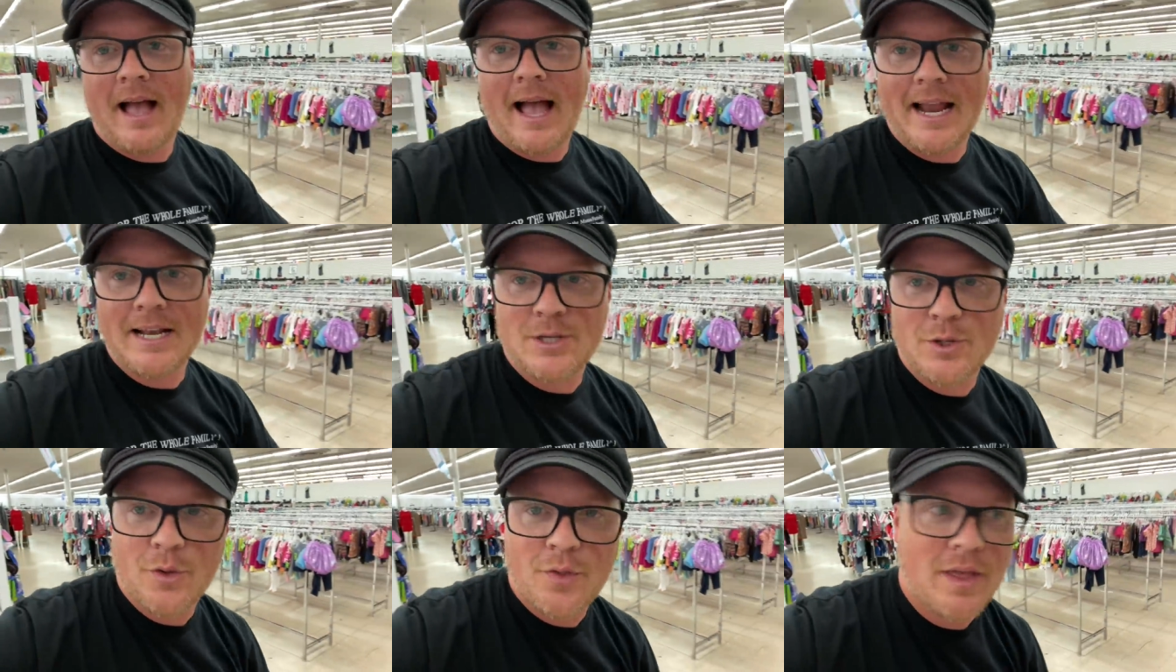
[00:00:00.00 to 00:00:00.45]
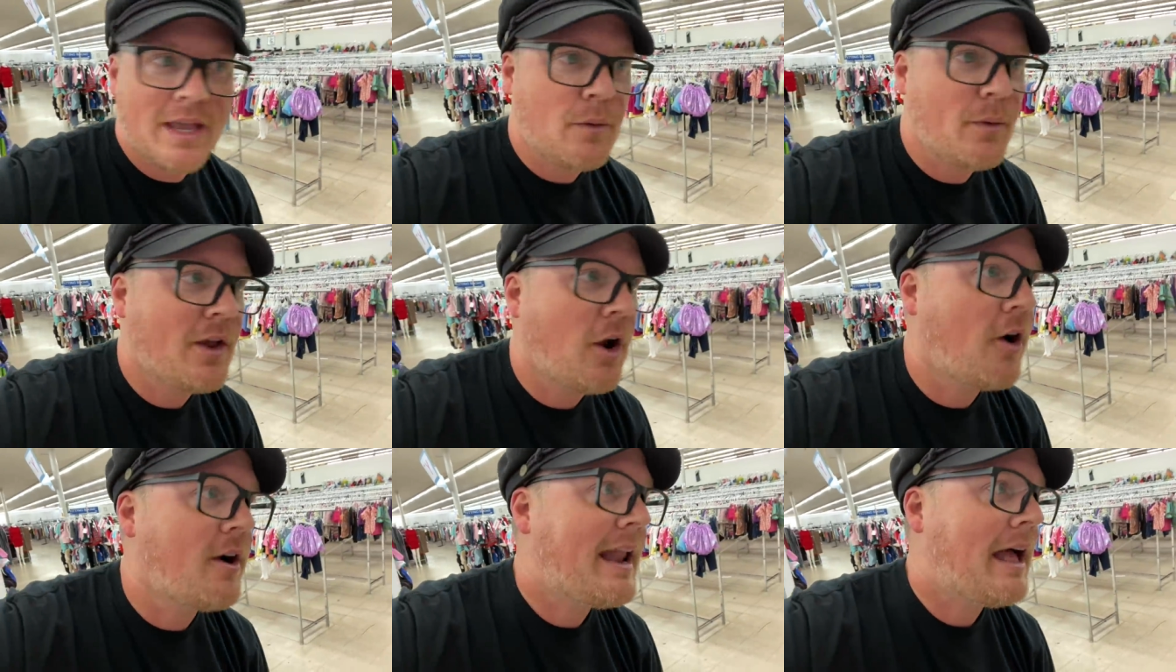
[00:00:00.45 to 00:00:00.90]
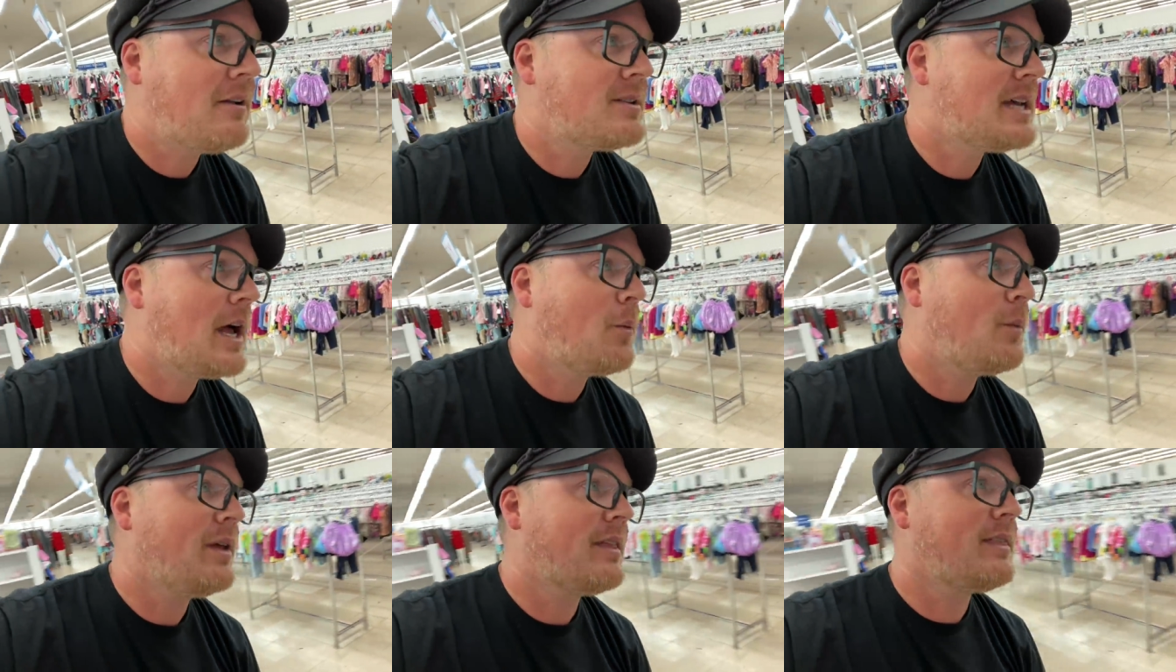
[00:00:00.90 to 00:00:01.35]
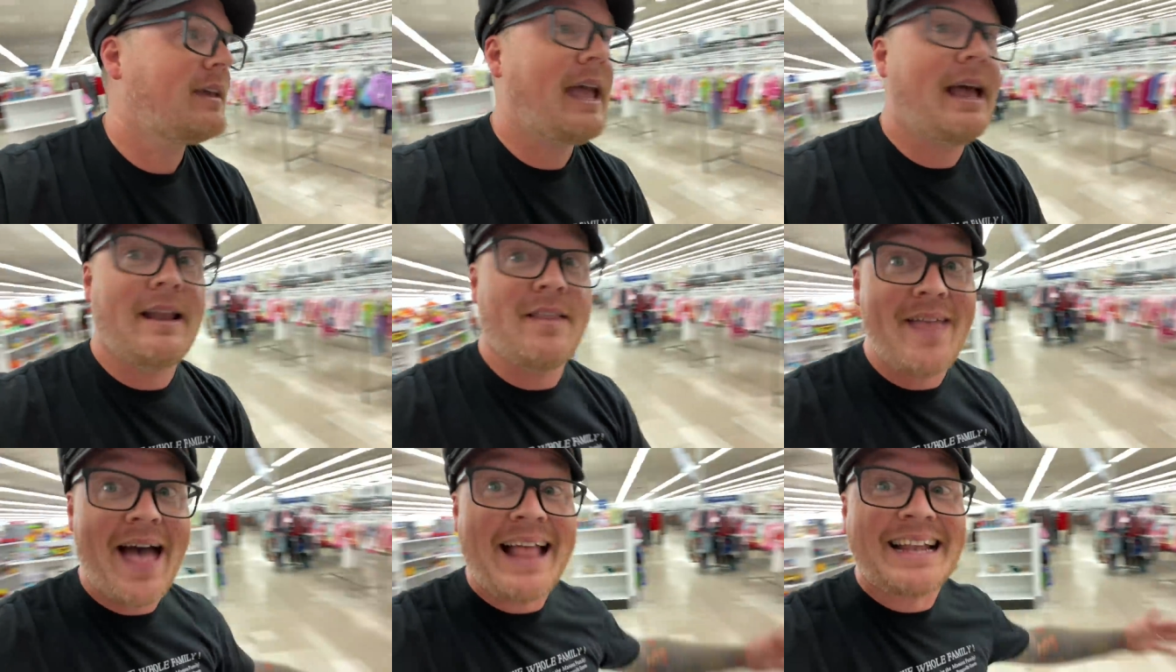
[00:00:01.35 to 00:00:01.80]
I do think we are now done with,
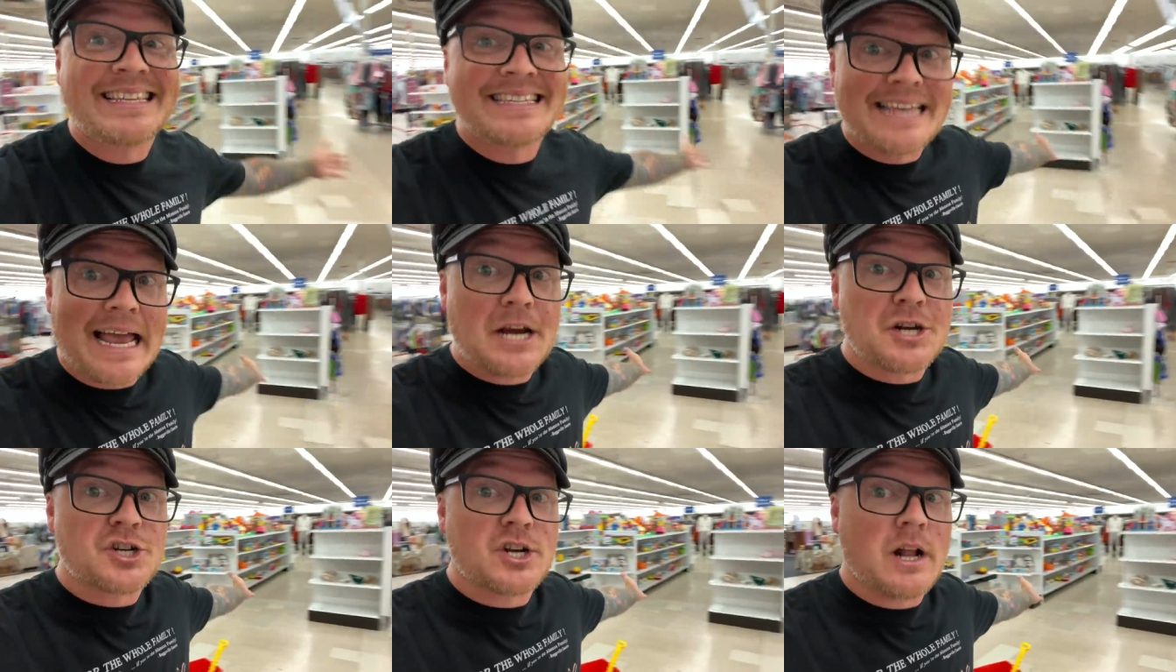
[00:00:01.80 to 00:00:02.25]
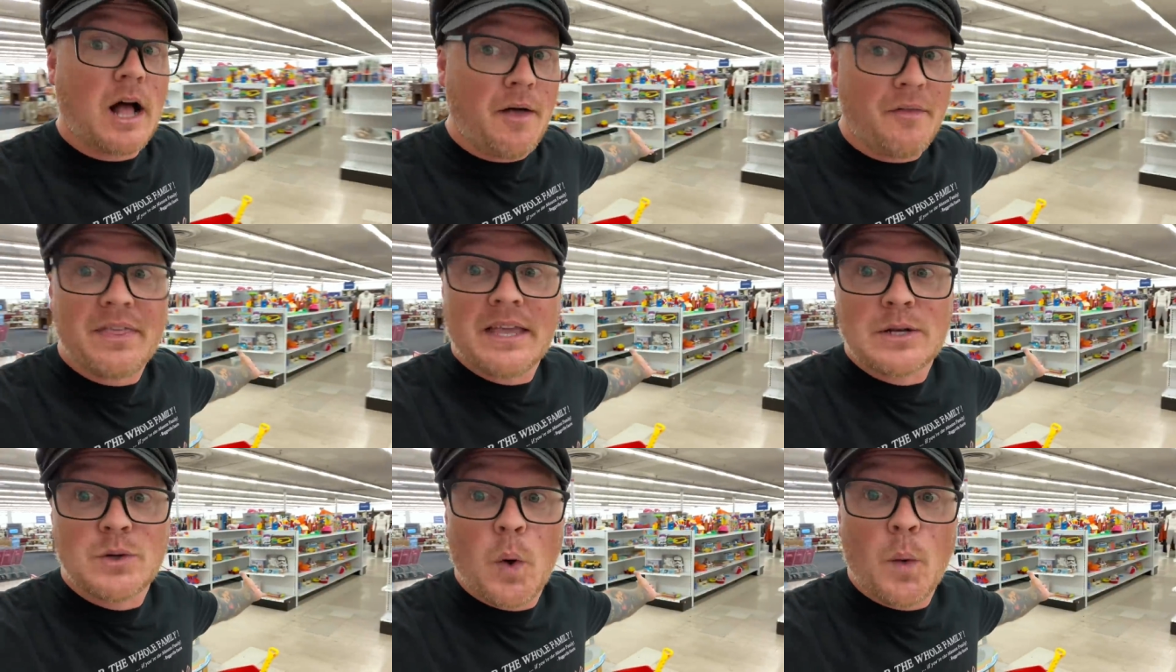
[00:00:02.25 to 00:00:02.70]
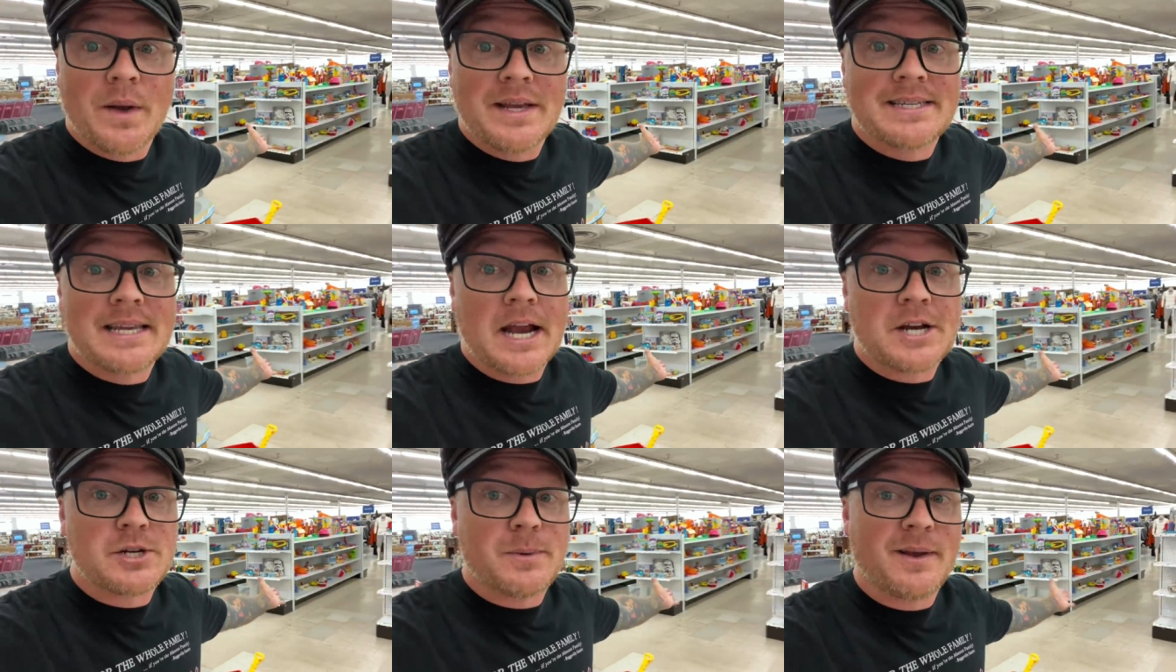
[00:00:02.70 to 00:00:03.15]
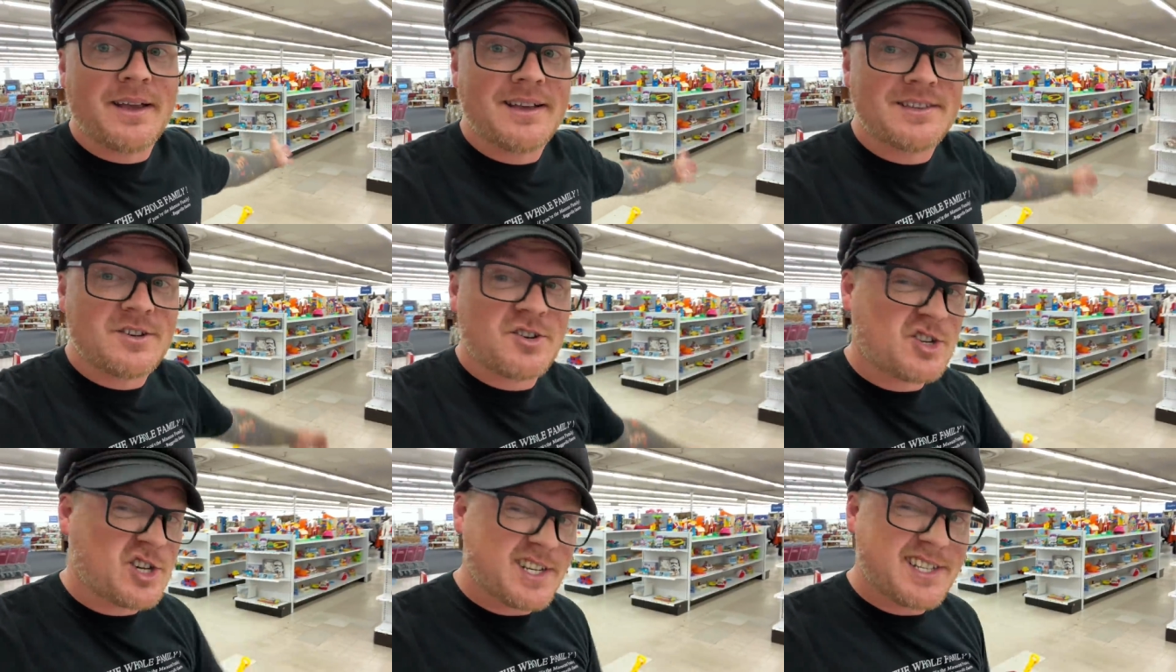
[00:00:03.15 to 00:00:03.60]
again, that section of the toy section
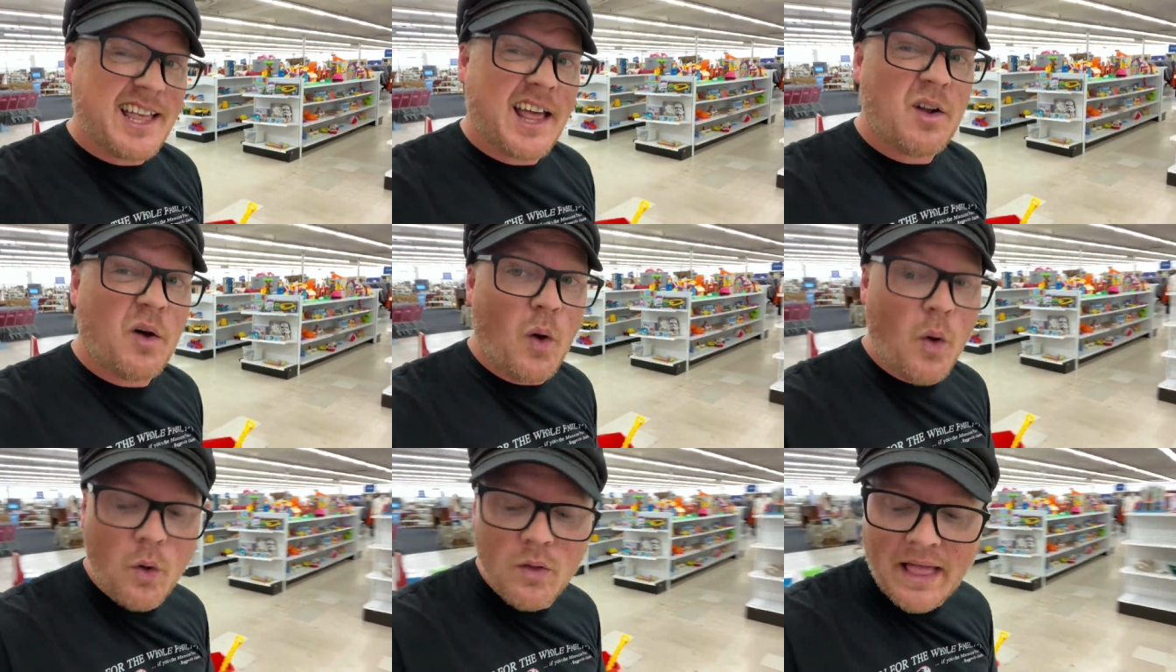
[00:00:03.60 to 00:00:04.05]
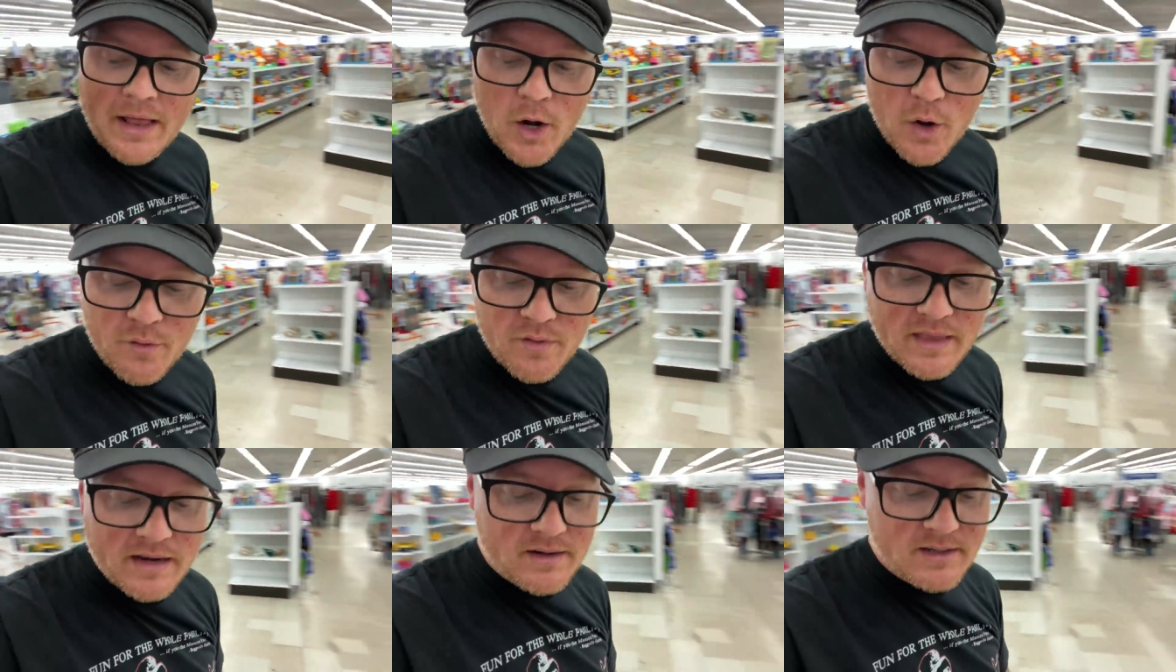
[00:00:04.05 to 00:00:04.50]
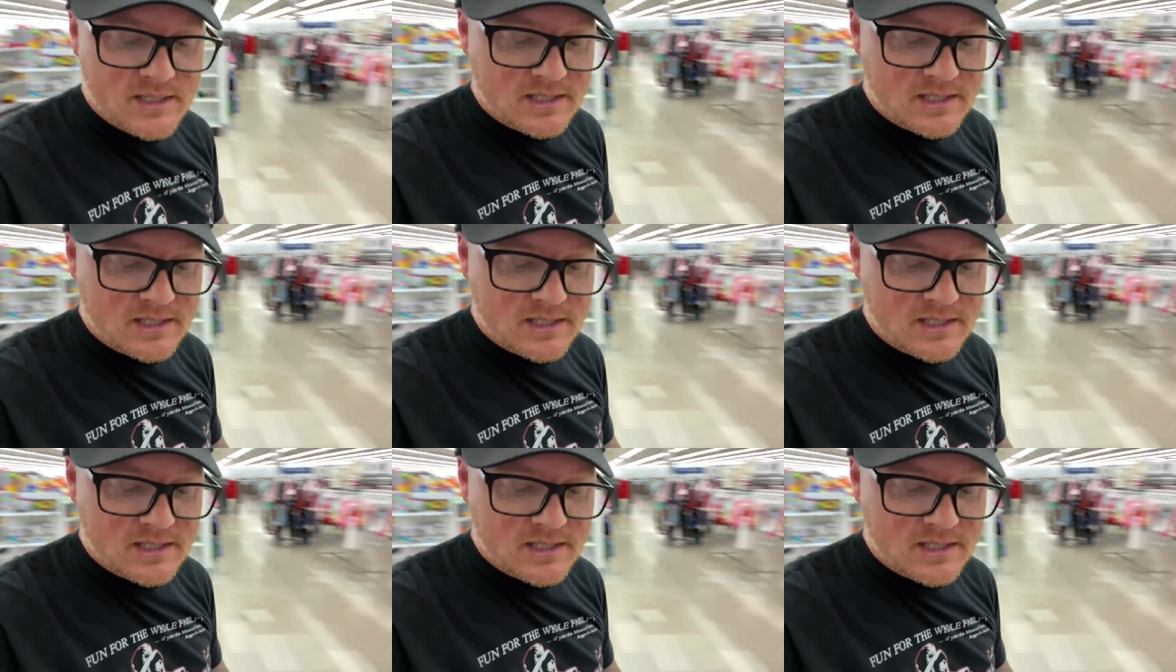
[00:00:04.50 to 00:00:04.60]
because there's just not a whole lot over there.